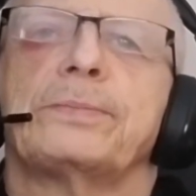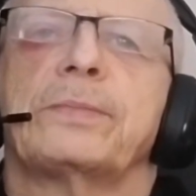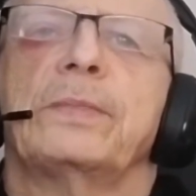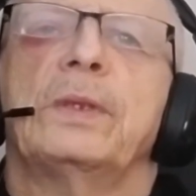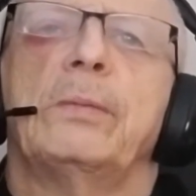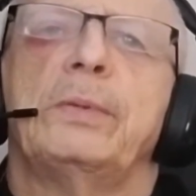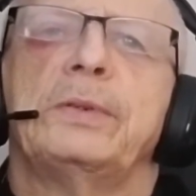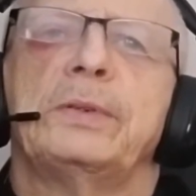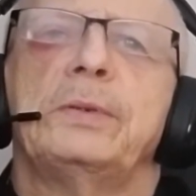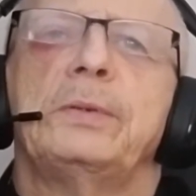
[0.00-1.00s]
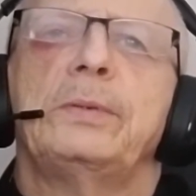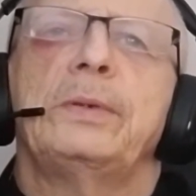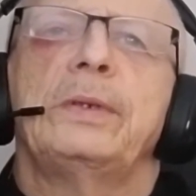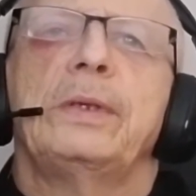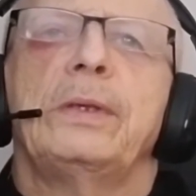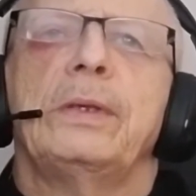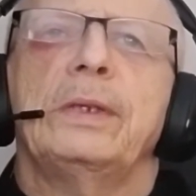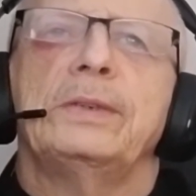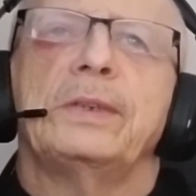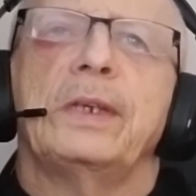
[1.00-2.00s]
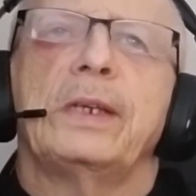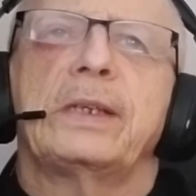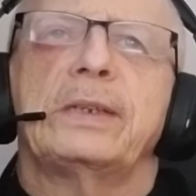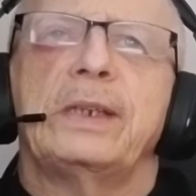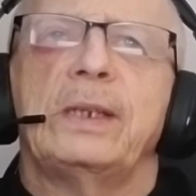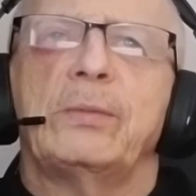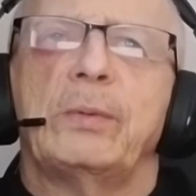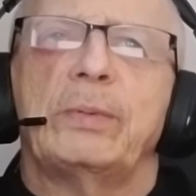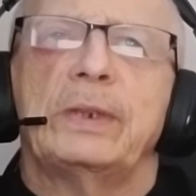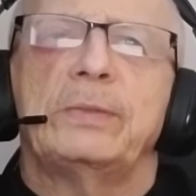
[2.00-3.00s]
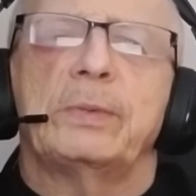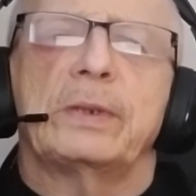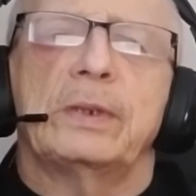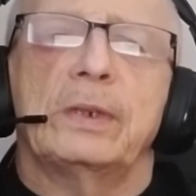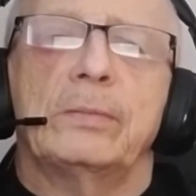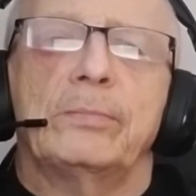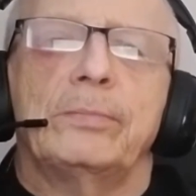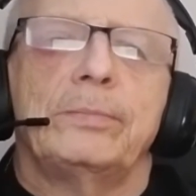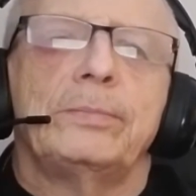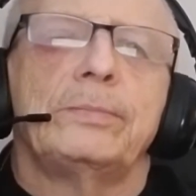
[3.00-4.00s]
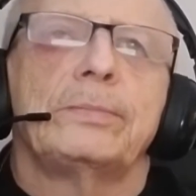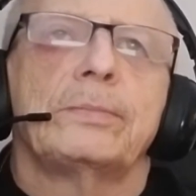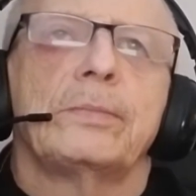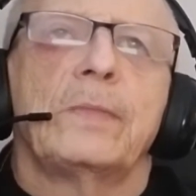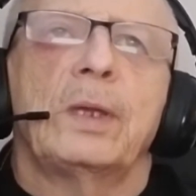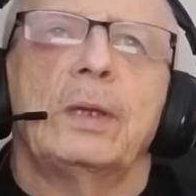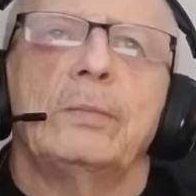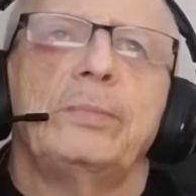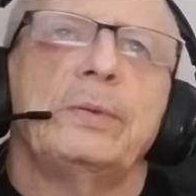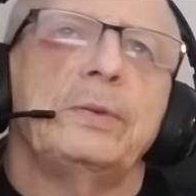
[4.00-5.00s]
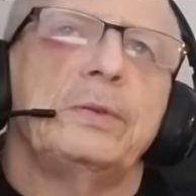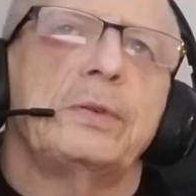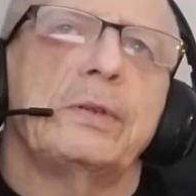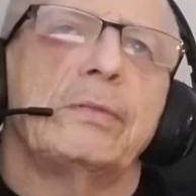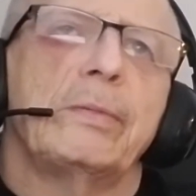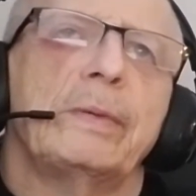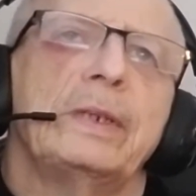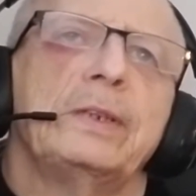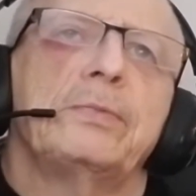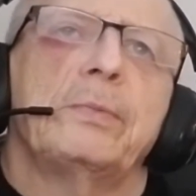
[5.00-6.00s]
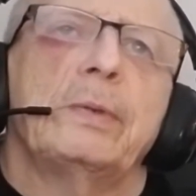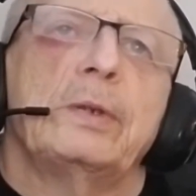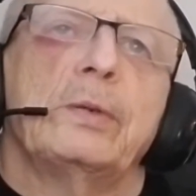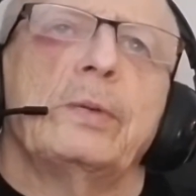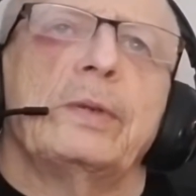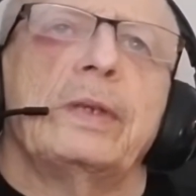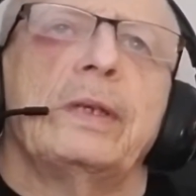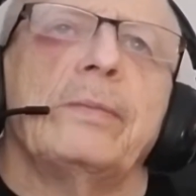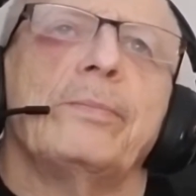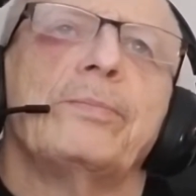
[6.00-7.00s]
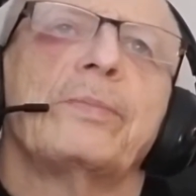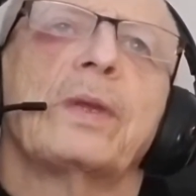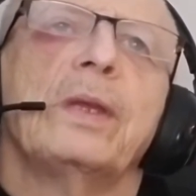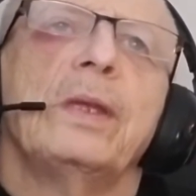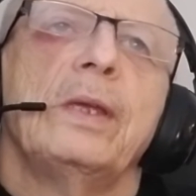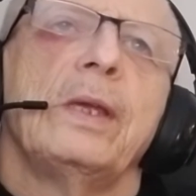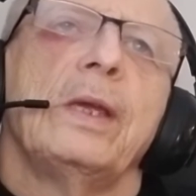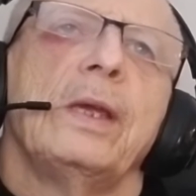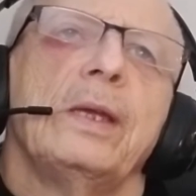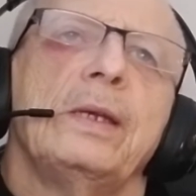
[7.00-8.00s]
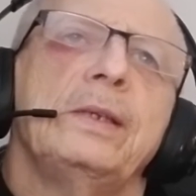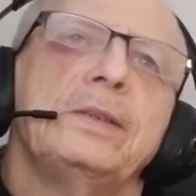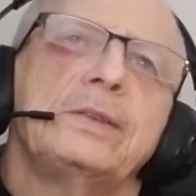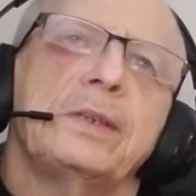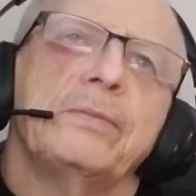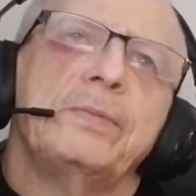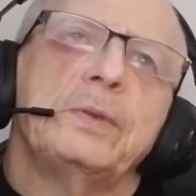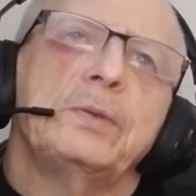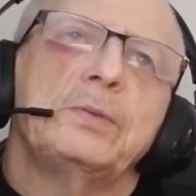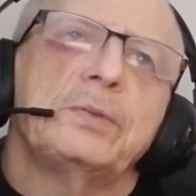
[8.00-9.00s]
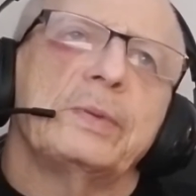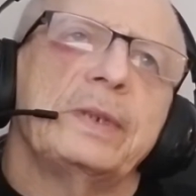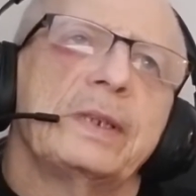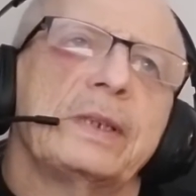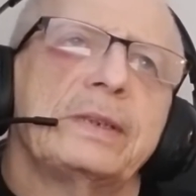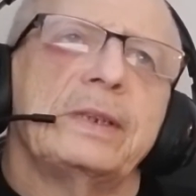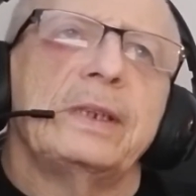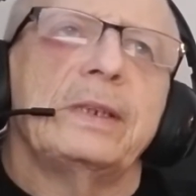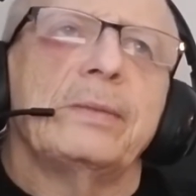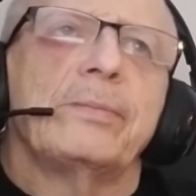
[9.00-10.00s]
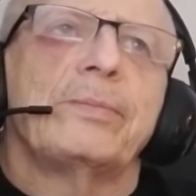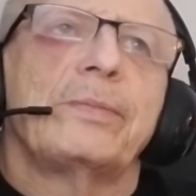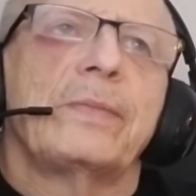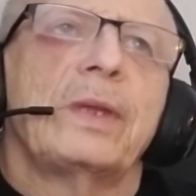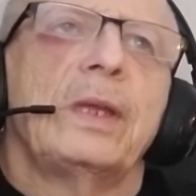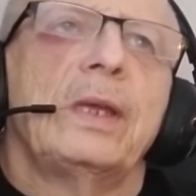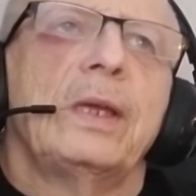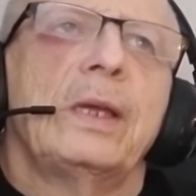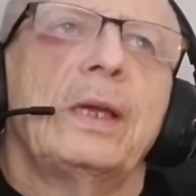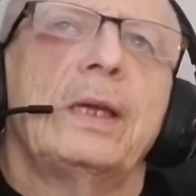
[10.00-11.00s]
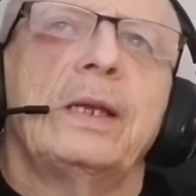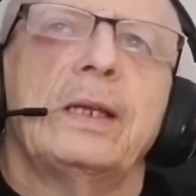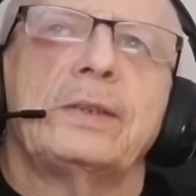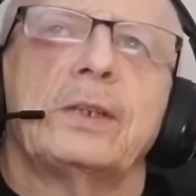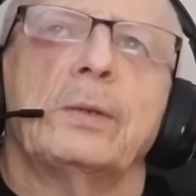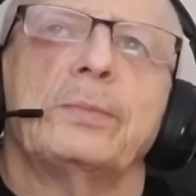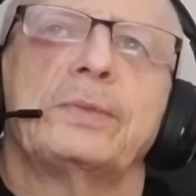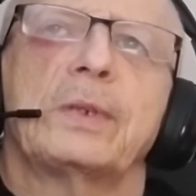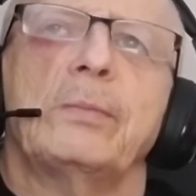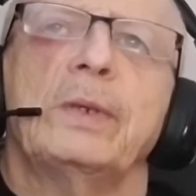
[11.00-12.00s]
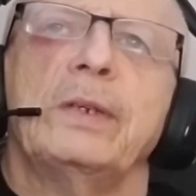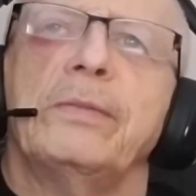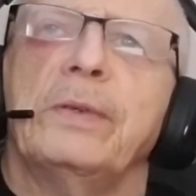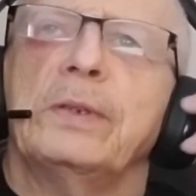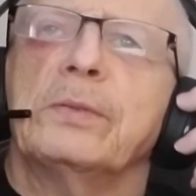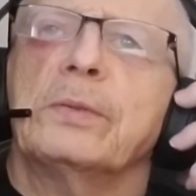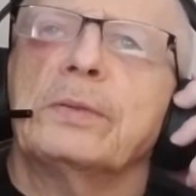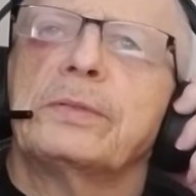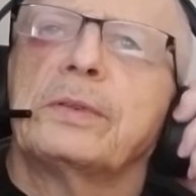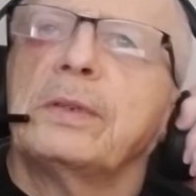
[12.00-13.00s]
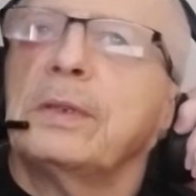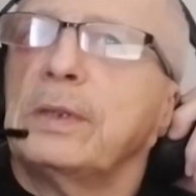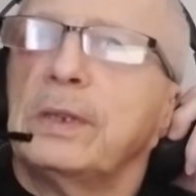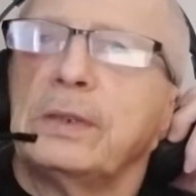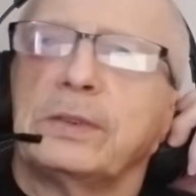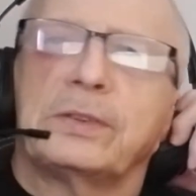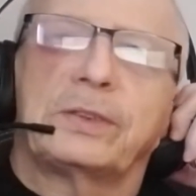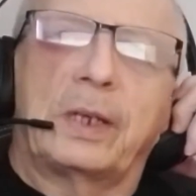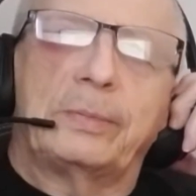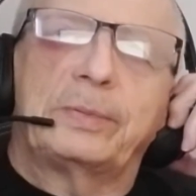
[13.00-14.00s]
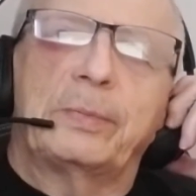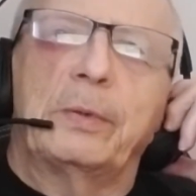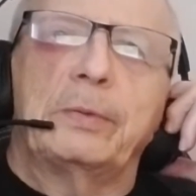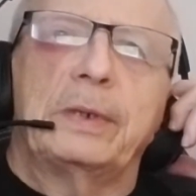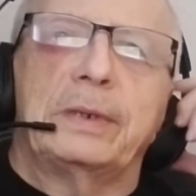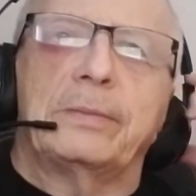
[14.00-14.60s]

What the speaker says: Number 2 is the nicotine replacement gum. I'm pretty sure everybody's familiar with it. It is infused with nicotine and has helped some individuals to stop smoking.